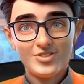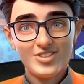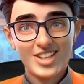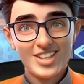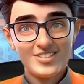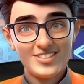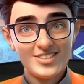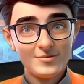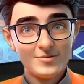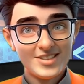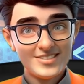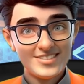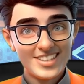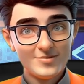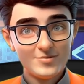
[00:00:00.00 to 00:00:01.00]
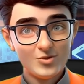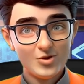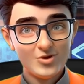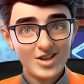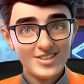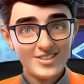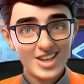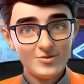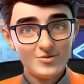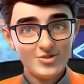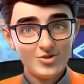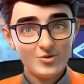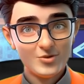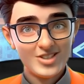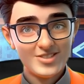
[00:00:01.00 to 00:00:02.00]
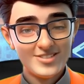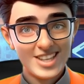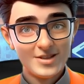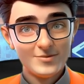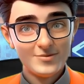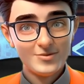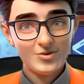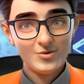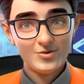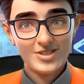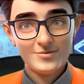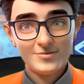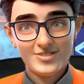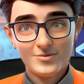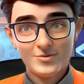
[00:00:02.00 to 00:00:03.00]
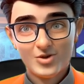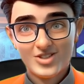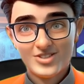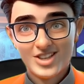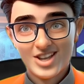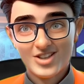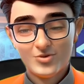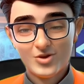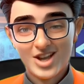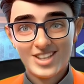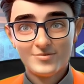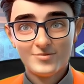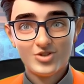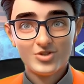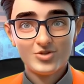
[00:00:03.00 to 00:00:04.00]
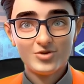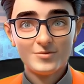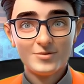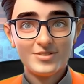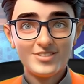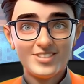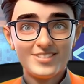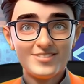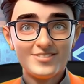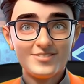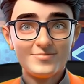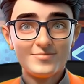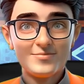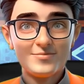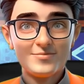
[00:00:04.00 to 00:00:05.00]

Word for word: ChatGPT four uncovers real-time Ethereum smart contract vulnerabilities.